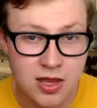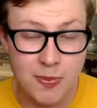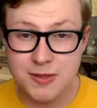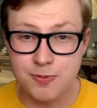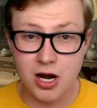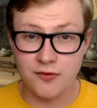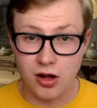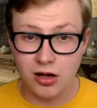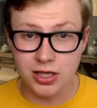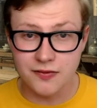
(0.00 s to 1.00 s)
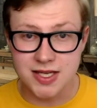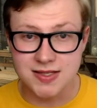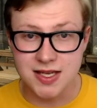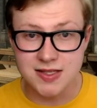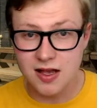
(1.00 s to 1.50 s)
best part of all of this
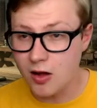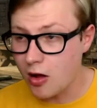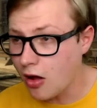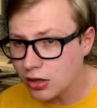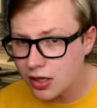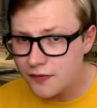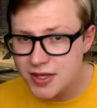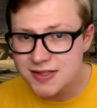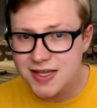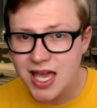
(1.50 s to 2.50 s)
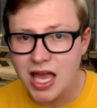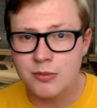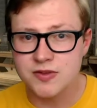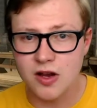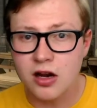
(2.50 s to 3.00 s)
is all of these games
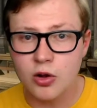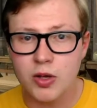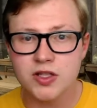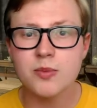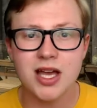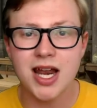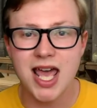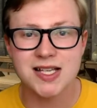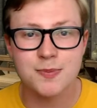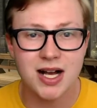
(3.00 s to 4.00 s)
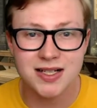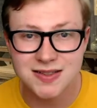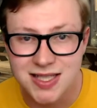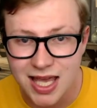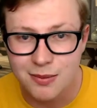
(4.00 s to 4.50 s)
are going to be on Xbox
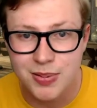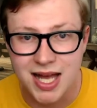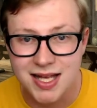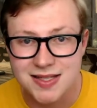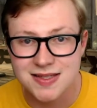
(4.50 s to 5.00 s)
Game Pass,